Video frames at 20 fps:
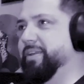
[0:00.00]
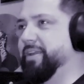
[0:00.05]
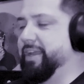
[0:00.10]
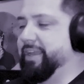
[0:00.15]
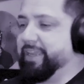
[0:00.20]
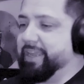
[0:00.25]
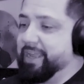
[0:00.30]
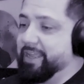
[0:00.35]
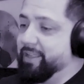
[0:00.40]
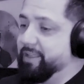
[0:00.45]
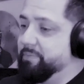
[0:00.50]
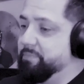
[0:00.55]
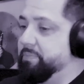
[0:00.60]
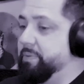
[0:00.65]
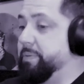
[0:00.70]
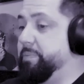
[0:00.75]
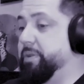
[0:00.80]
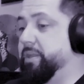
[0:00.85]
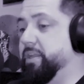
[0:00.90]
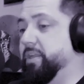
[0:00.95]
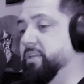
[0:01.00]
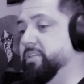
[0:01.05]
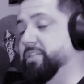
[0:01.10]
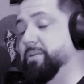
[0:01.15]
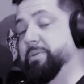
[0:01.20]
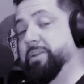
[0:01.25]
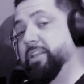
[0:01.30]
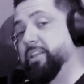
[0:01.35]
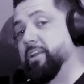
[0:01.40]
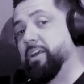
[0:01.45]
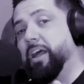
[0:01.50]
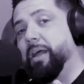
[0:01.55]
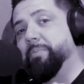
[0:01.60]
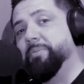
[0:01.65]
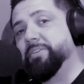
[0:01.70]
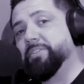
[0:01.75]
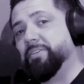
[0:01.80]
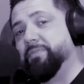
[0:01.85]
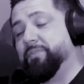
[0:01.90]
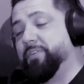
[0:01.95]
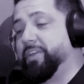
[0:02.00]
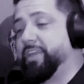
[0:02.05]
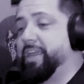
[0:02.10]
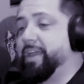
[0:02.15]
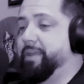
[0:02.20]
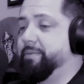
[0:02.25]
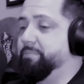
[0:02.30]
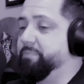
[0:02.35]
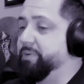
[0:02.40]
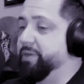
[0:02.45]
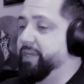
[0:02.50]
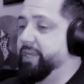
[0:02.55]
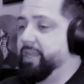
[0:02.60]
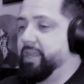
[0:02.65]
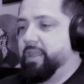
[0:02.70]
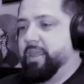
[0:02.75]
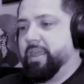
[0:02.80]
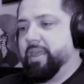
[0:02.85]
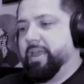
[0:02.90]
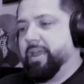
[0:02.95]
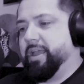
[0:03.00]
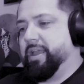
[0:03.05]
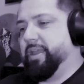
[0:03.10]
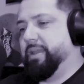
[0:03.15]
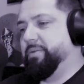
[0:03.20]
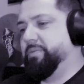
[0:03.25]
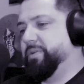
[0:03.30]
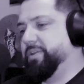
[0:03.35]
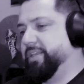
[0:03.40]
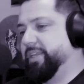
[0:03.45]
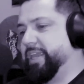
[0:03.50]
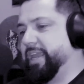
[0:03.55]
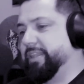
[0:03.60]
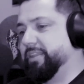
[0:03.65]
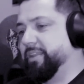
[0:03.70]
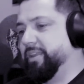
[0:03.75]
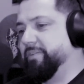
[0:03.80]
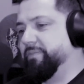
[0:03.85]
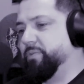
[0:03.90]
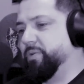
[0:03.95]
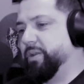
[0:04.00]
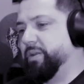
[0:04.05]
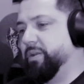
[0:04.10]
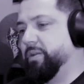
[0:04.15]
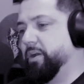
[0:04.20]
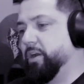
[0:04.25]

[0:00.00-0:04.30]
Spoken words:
I can't. Maybe somebody in the comments if you can, but I really can't think of one.